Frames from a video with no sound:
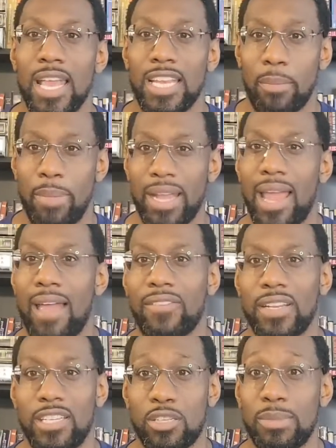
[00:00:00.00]
that
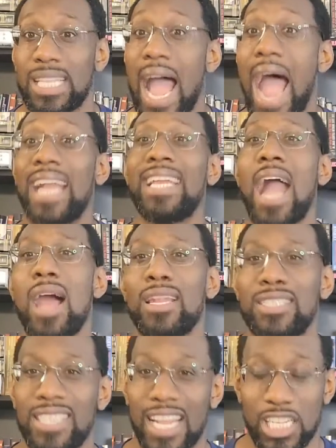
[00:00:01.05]
Pan-Africanism is an
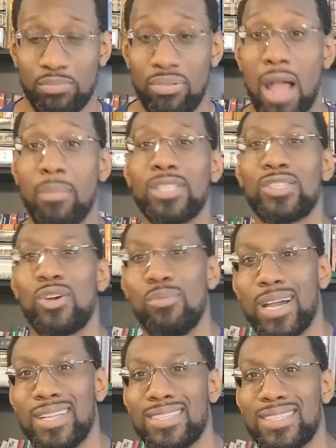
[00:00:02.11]
ideology that has promised so
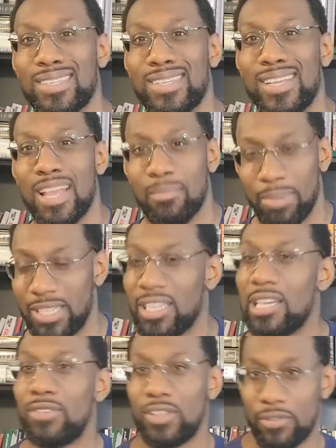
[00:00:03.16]
much but
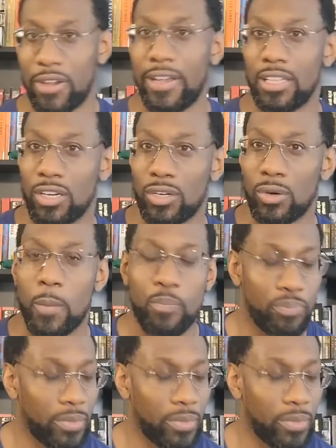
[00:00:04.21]
delivered very little.